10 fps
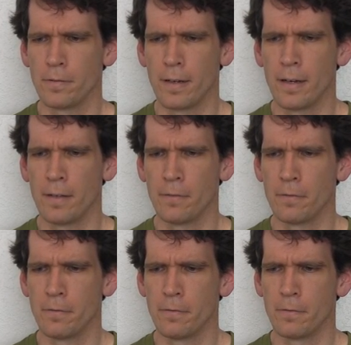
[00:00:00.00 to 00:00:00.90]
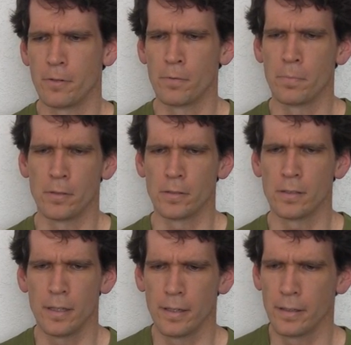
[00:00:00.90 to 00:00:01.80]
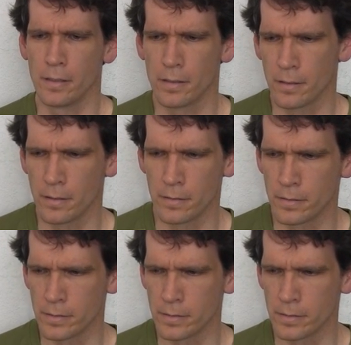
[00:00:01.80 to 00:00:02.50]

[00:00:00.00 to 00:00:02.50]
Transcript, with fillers: forty-five for both days.